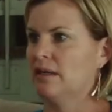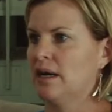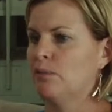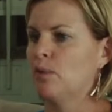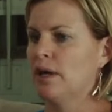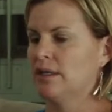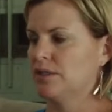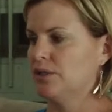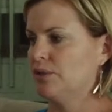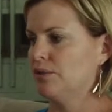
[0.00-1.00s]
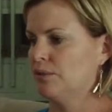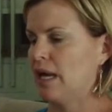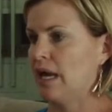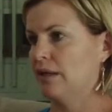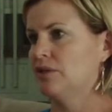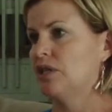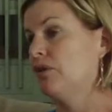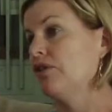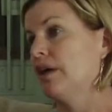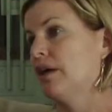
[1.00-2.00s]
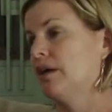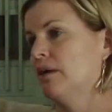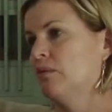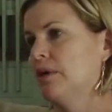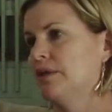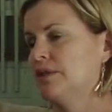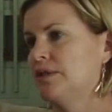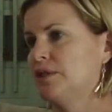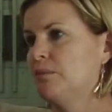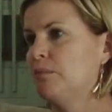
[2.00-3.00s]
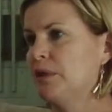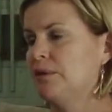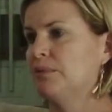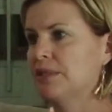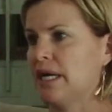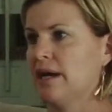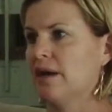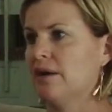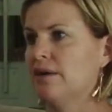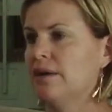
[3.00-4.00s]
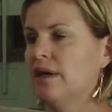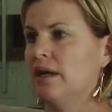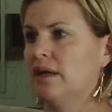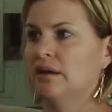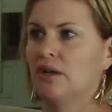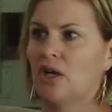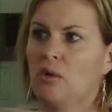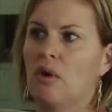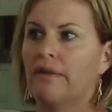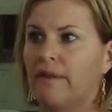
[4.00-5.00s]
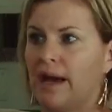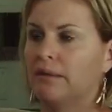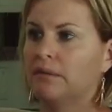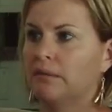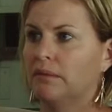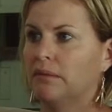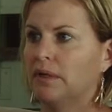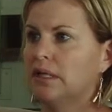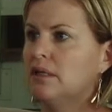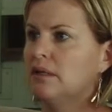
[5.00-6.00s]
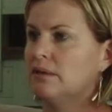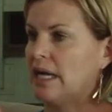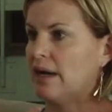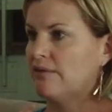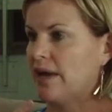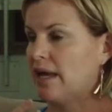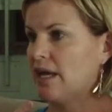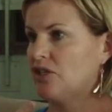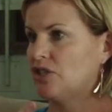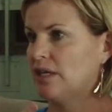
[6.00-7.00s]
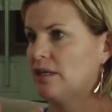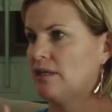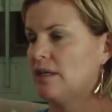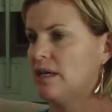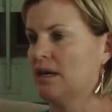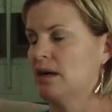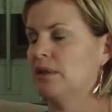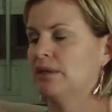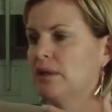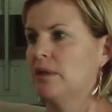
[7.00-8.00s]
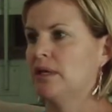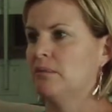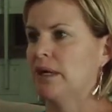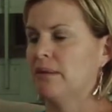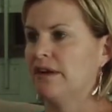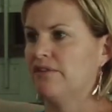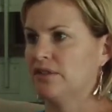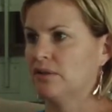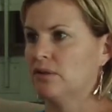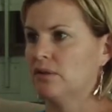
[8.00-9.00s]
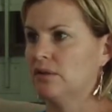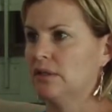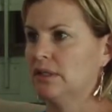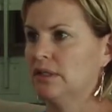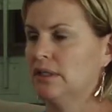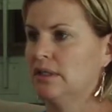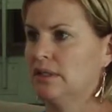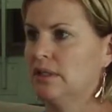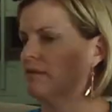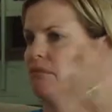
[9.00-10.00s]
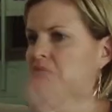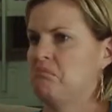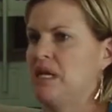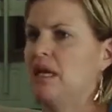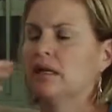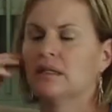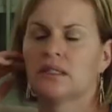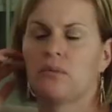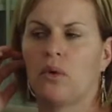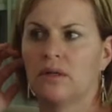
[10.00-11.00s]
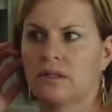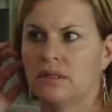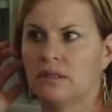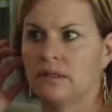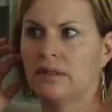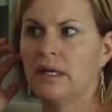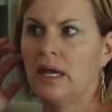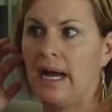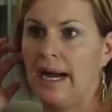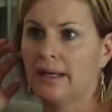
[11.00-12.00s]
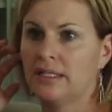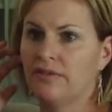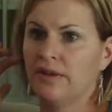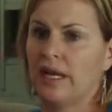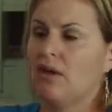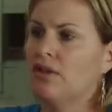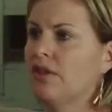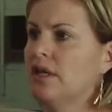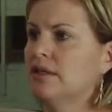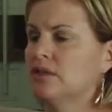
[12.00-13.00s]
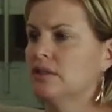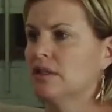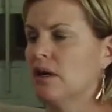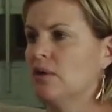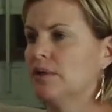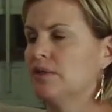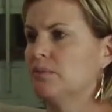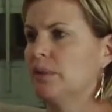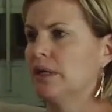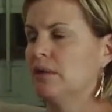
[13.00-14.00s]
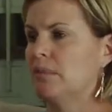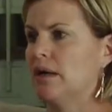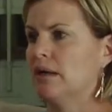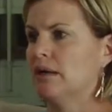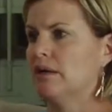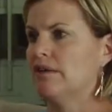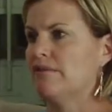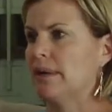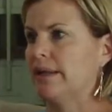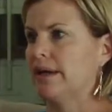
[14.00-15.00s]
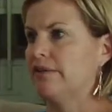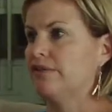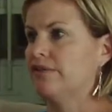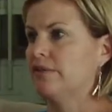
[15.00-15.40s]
I want to age healthy. I want to be retired and go on that vacation and not be limited by my physical. Being in sports and active and healthy has just always been a part of my life,